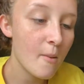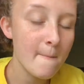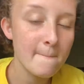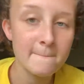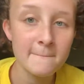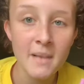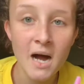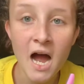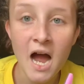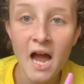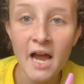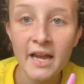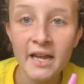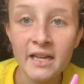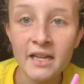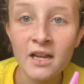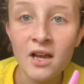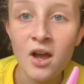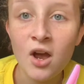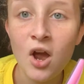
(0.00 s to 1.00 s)

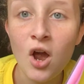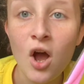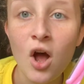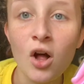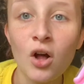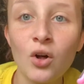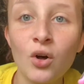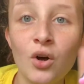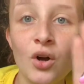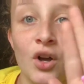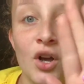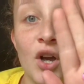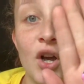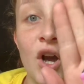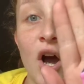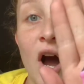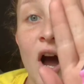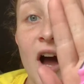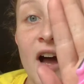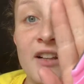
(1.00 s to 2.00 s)
my
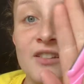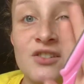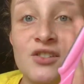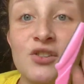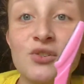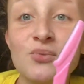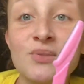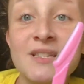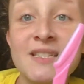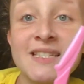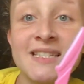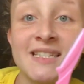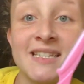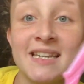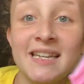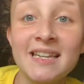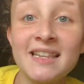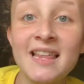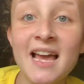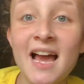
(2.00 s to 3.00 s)
god, do you
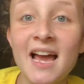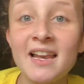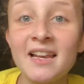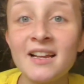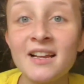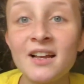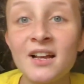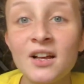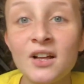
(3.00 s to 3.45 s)
see that?